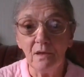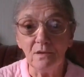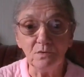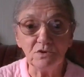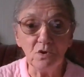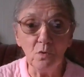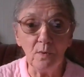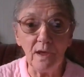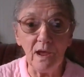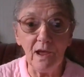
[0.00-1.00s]
there was no
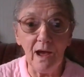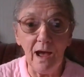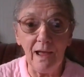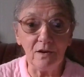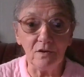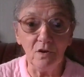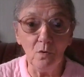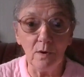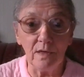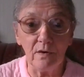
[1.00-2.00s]
way I could know
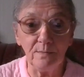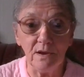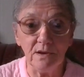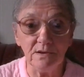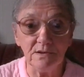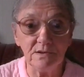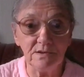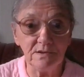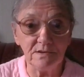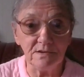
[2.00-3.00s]
whether it had been
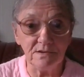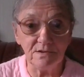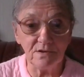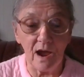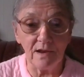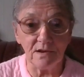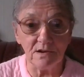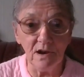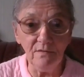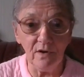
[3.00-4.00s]
tried to
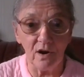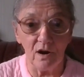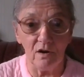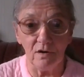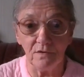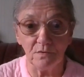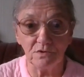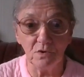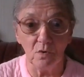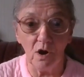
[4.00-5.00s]
deliver it or not if there was
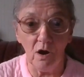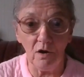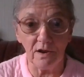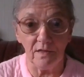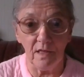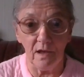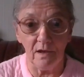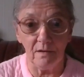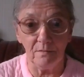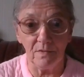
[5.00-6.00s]
no card in
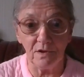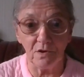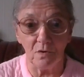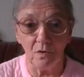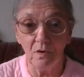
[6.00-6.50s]
the, um, the door.